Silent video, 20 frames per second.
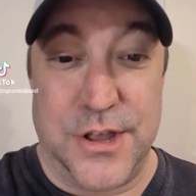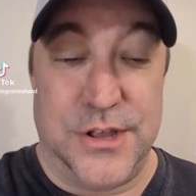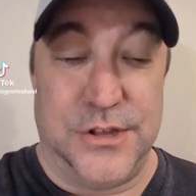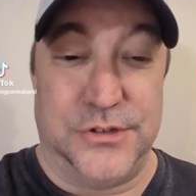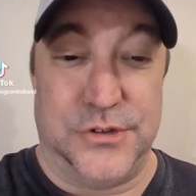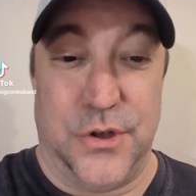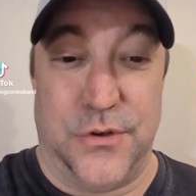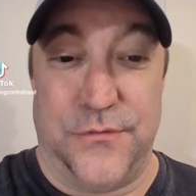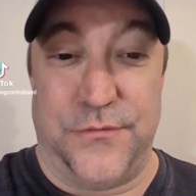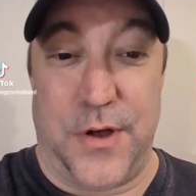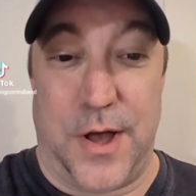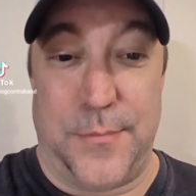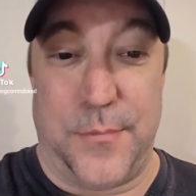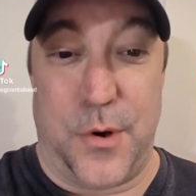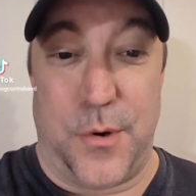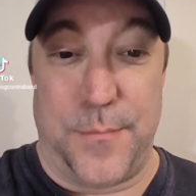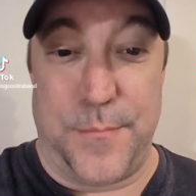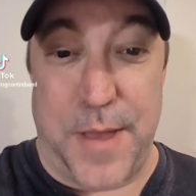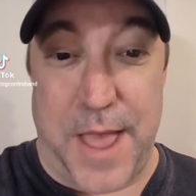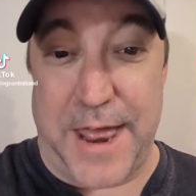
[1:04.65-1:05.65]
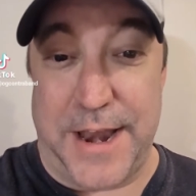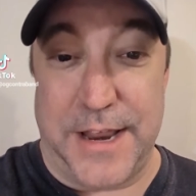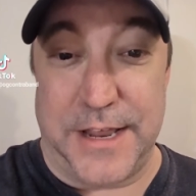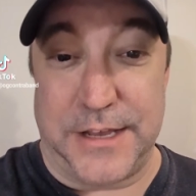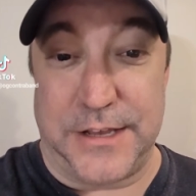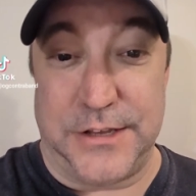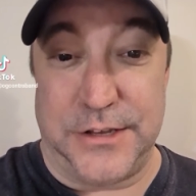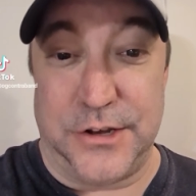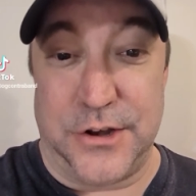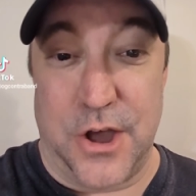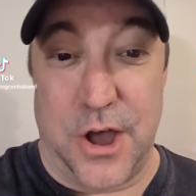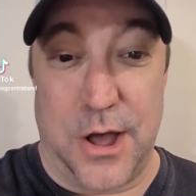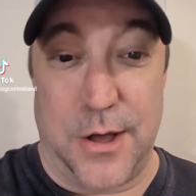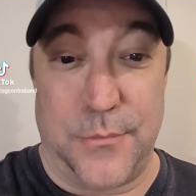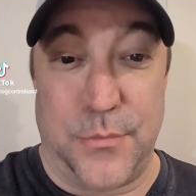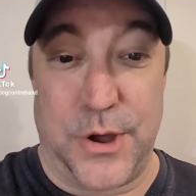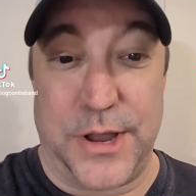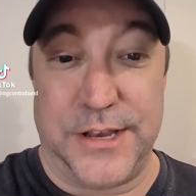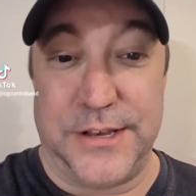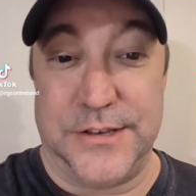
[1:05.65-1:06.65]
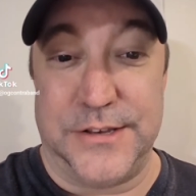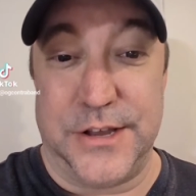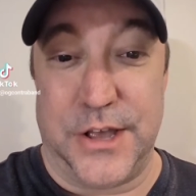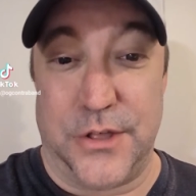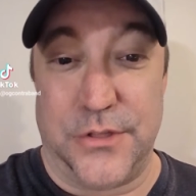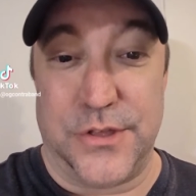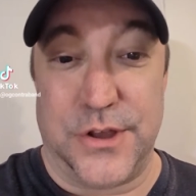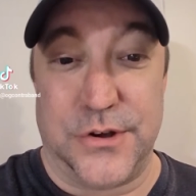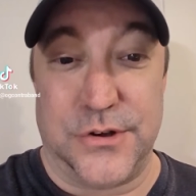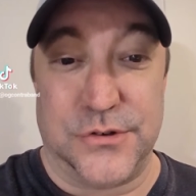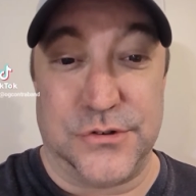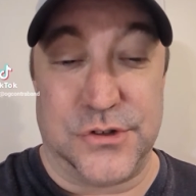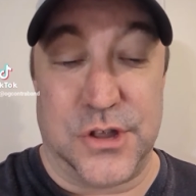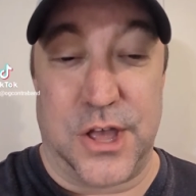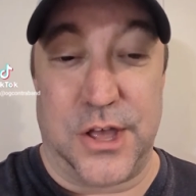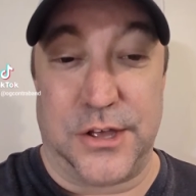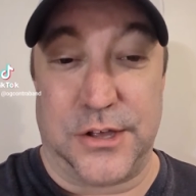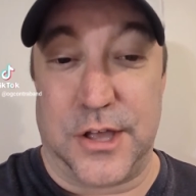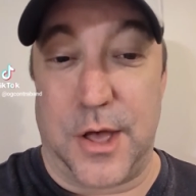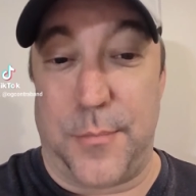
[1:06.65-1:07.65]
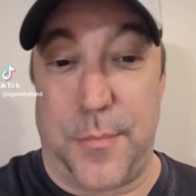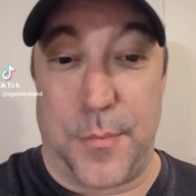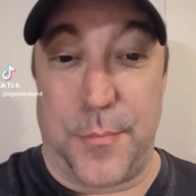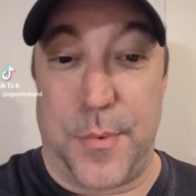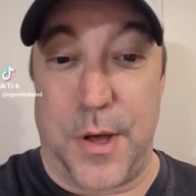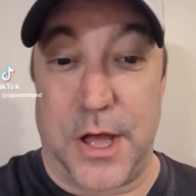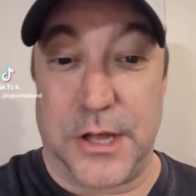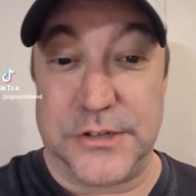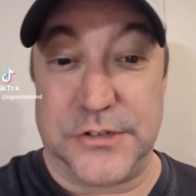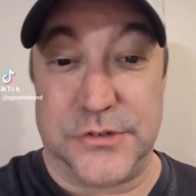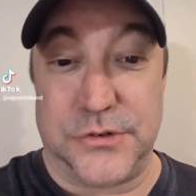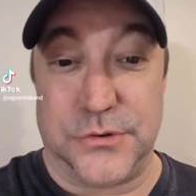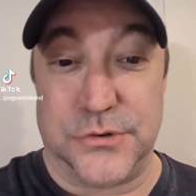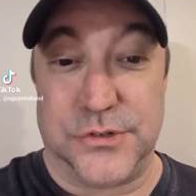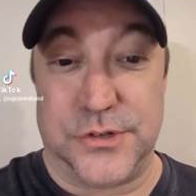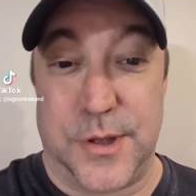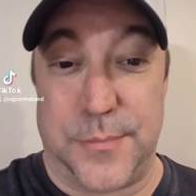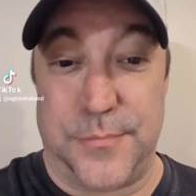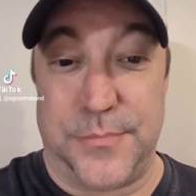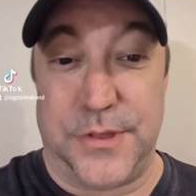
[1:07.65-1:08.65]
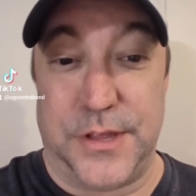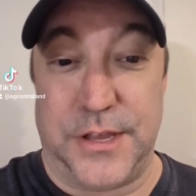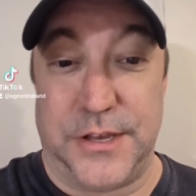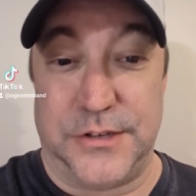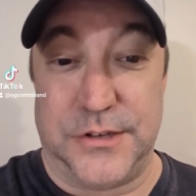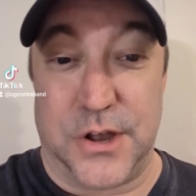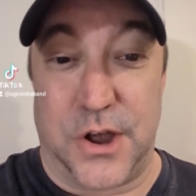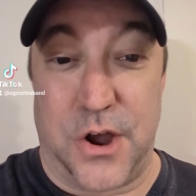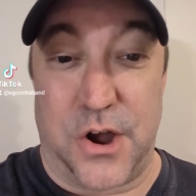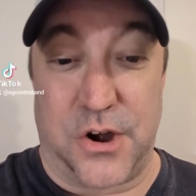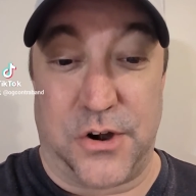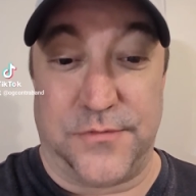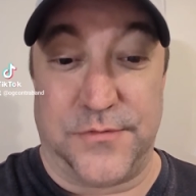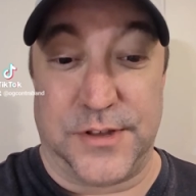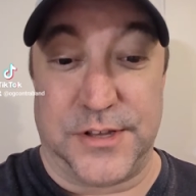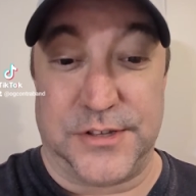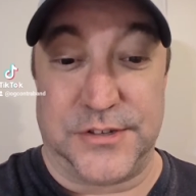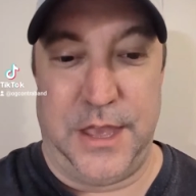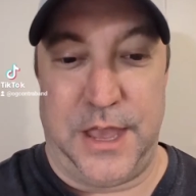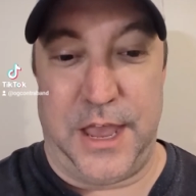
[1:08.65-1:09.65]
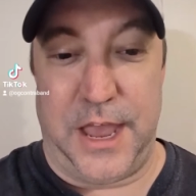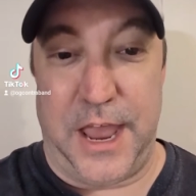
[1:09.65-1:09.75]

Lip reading: So if I'm on Matic, you know, I'm waiting until there's a couple bucks or something to harvest.